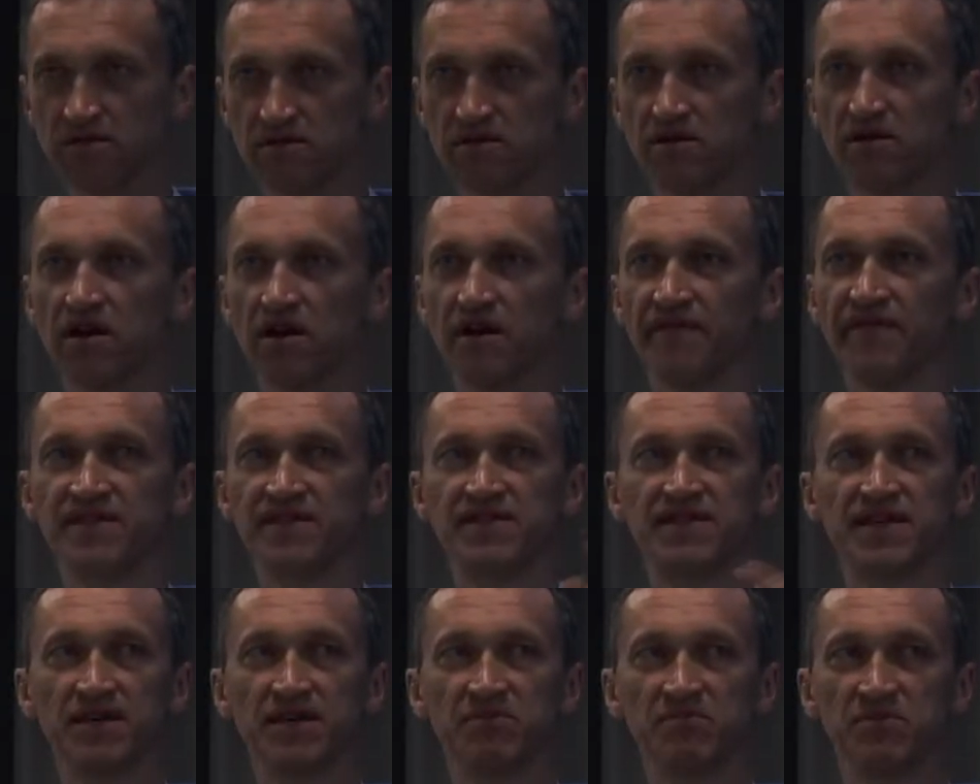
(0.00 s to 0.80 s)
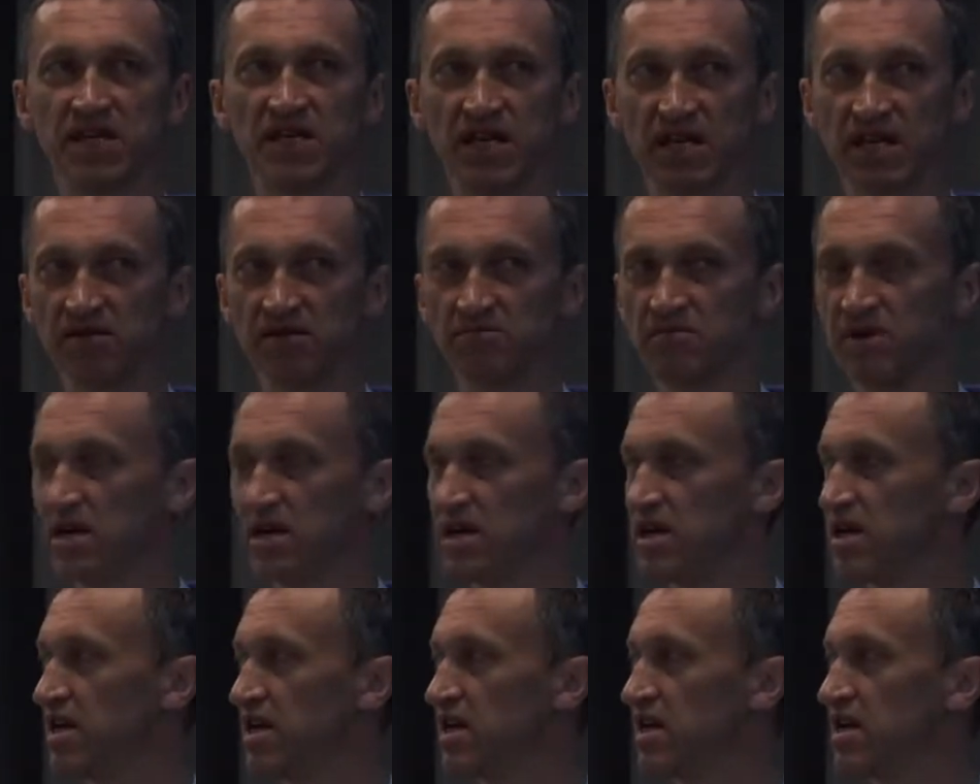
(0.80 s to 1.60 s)
at the same time,
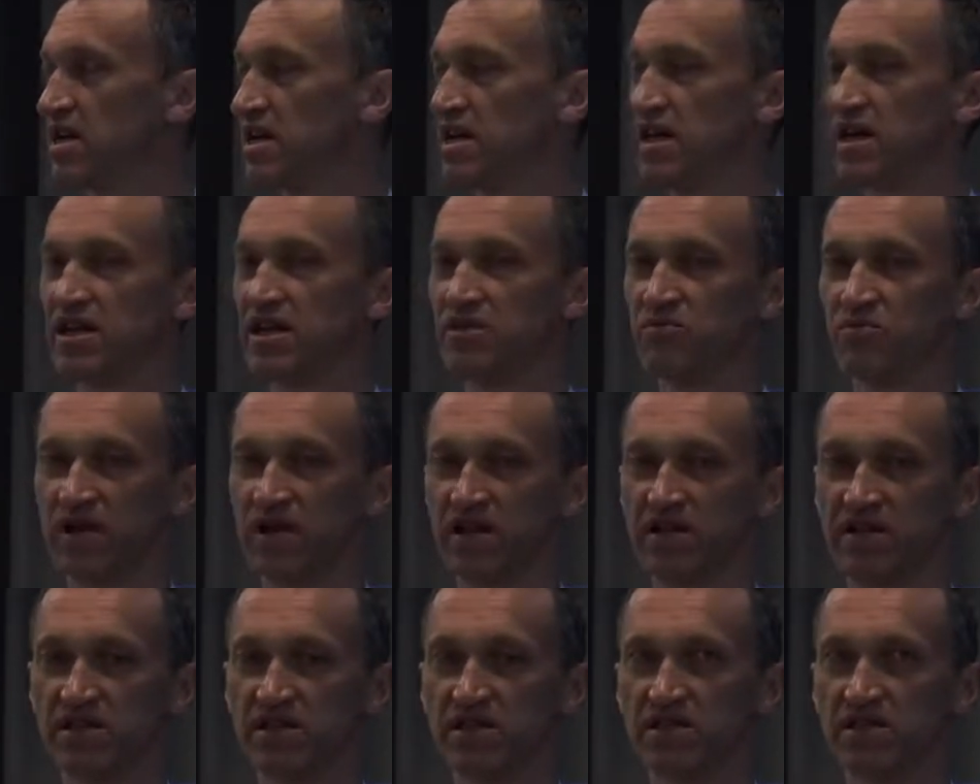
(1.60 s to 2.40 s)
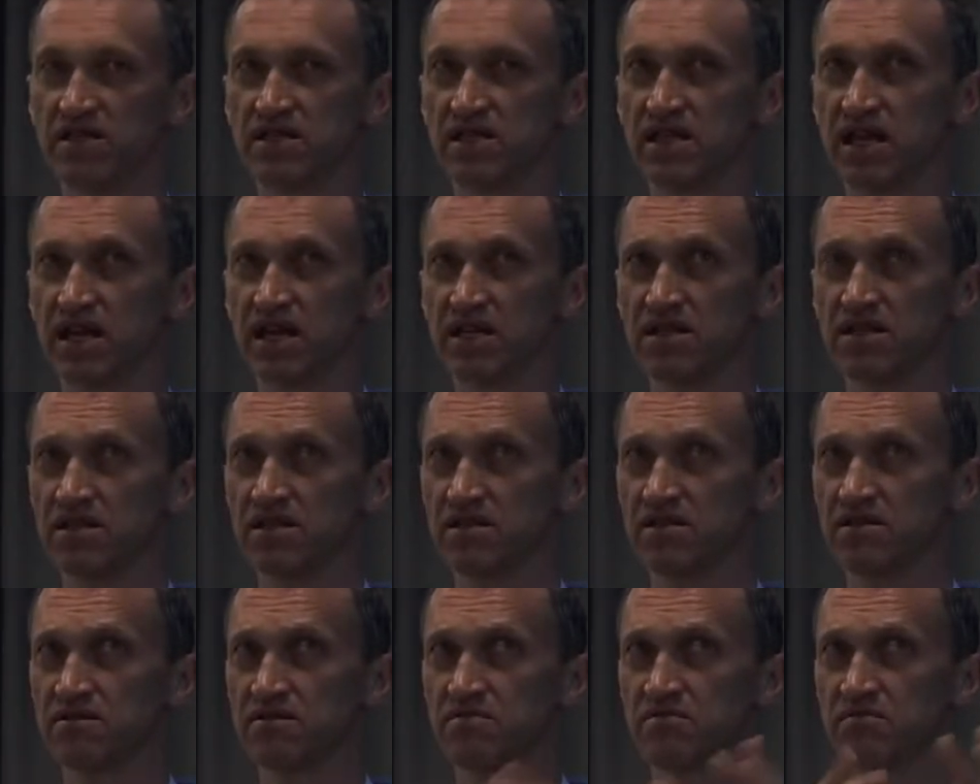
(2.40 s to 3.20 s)
and when he started,
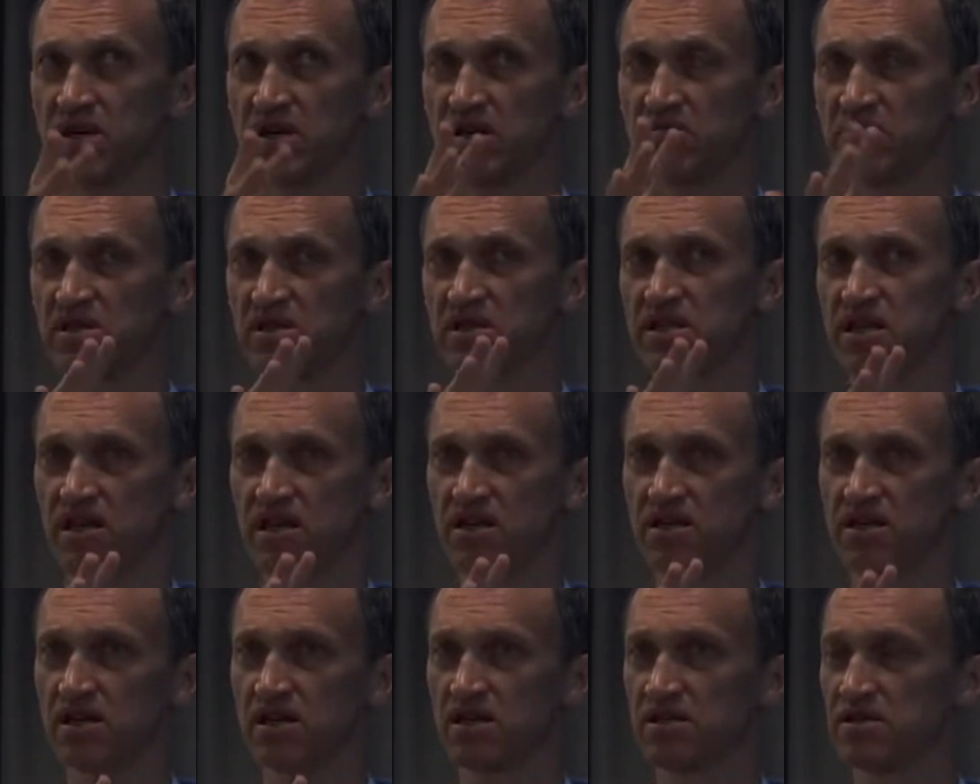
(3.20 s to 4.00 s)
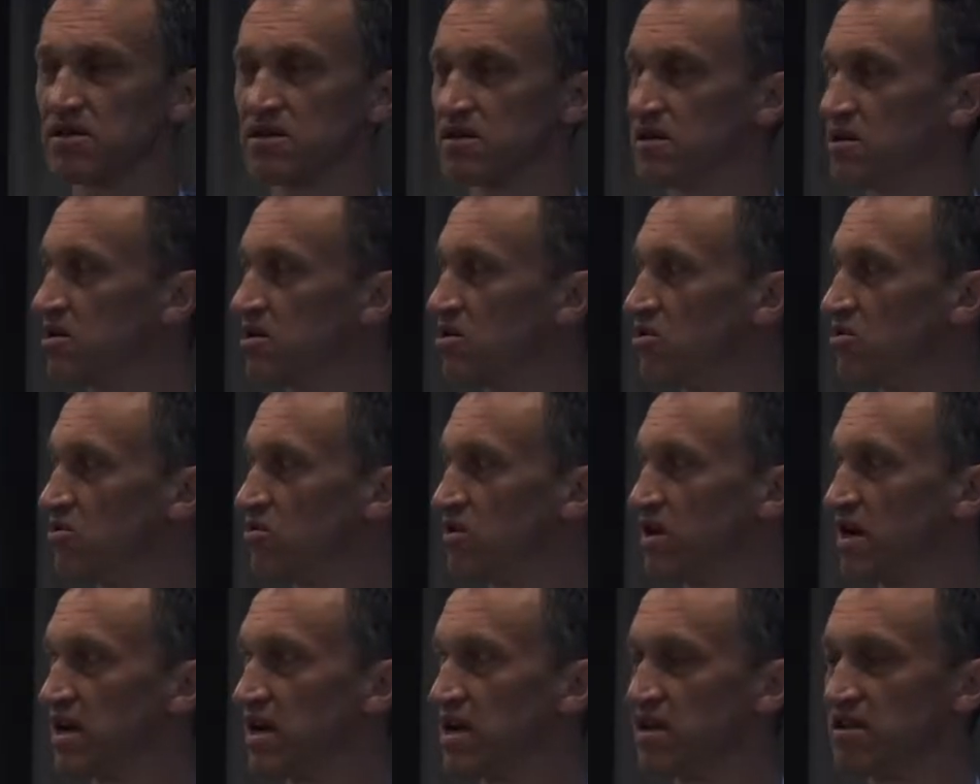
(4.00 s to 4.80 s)
maybe 10 years ago, we
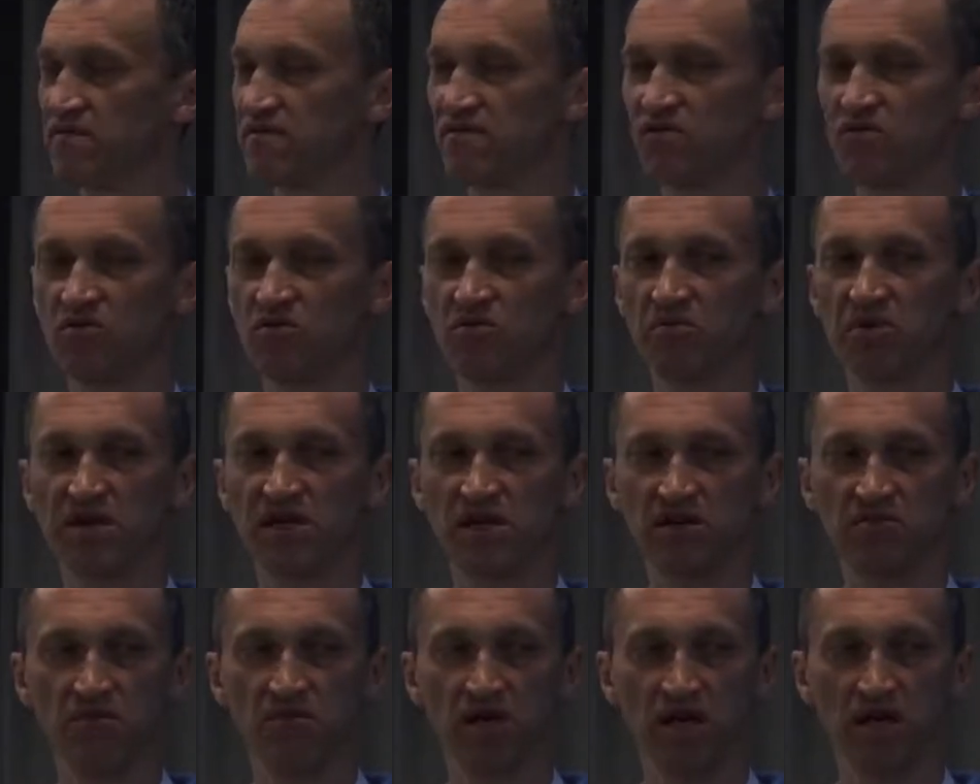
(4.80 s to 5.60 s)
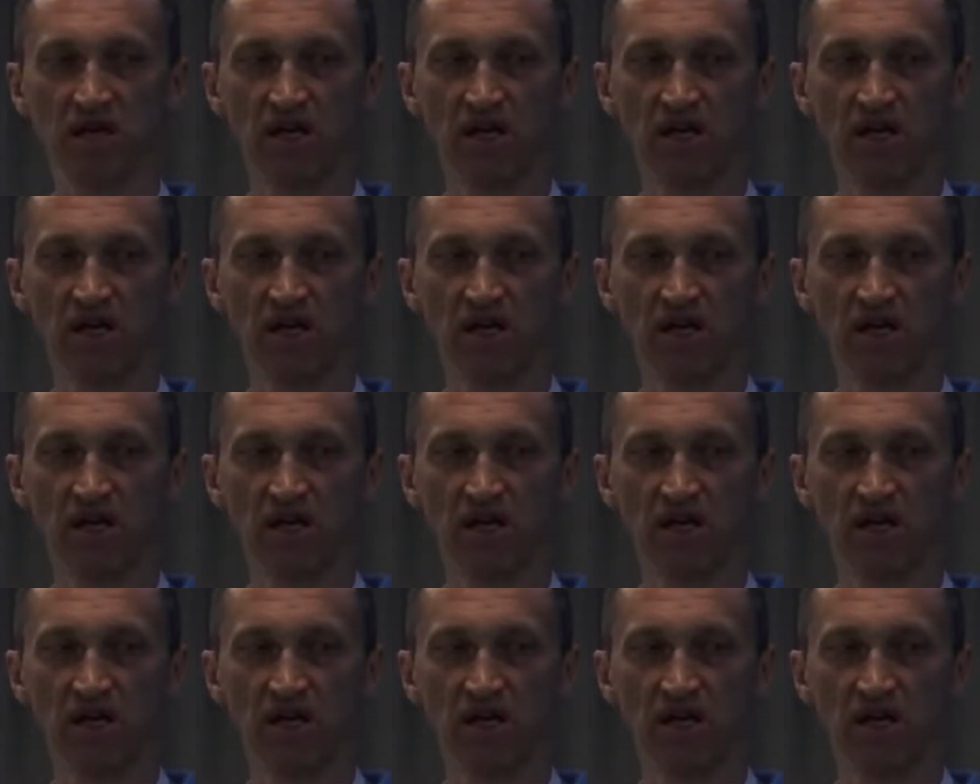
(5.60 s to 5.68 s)
learned from him,